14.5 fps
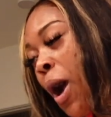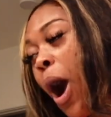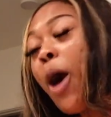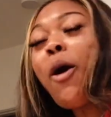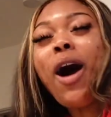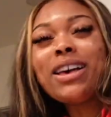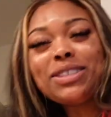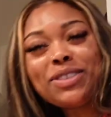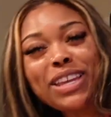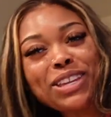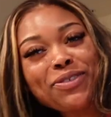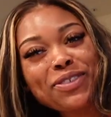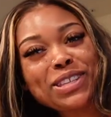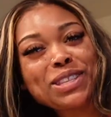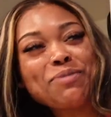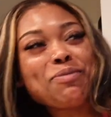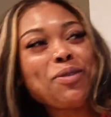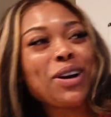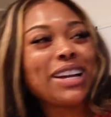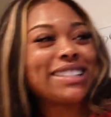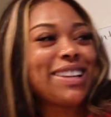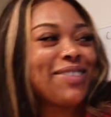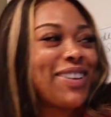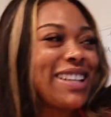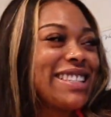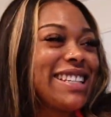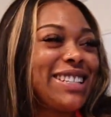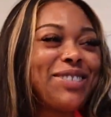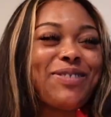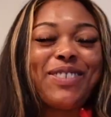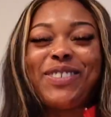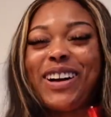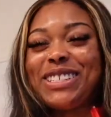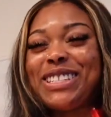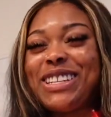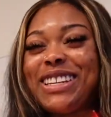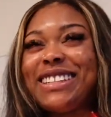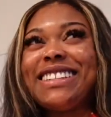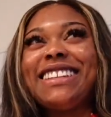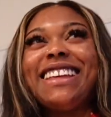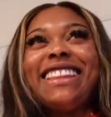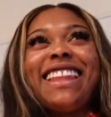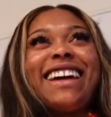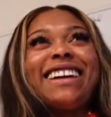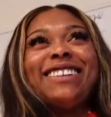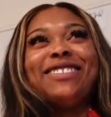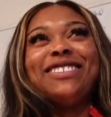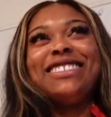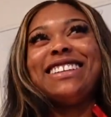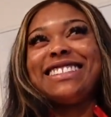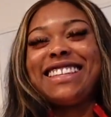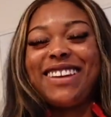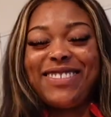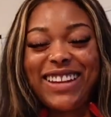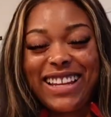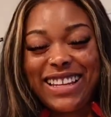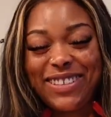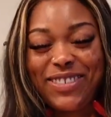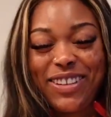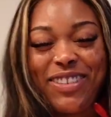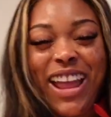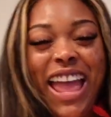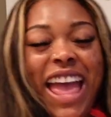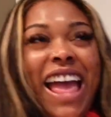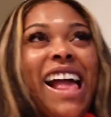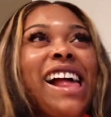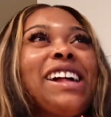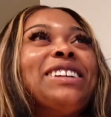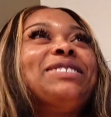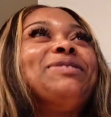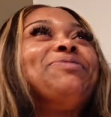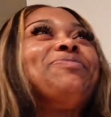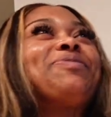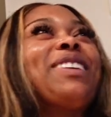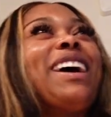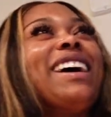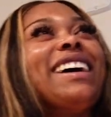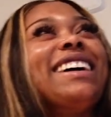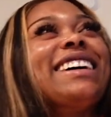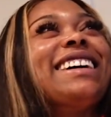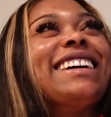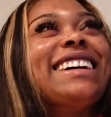Oh, also thank you for the support. Stephon says you'd be watching like oh, yeah, just yeah, every now and whatever. I literally, and I gotta, follow, uh-huh.